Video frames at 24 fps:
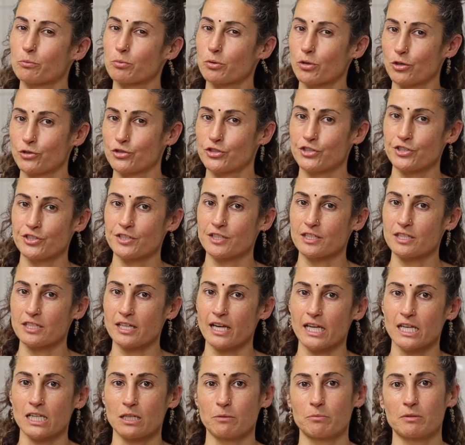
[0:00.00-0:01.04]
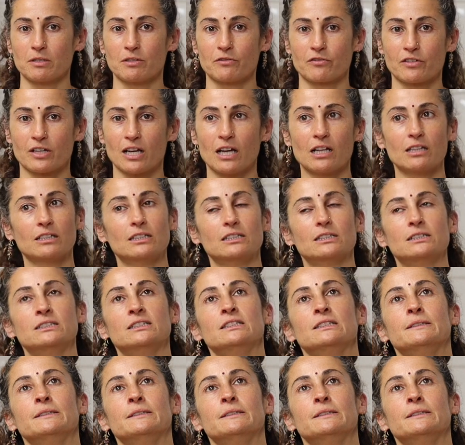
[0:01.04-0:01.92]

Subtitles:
produce has taken a bit of colour,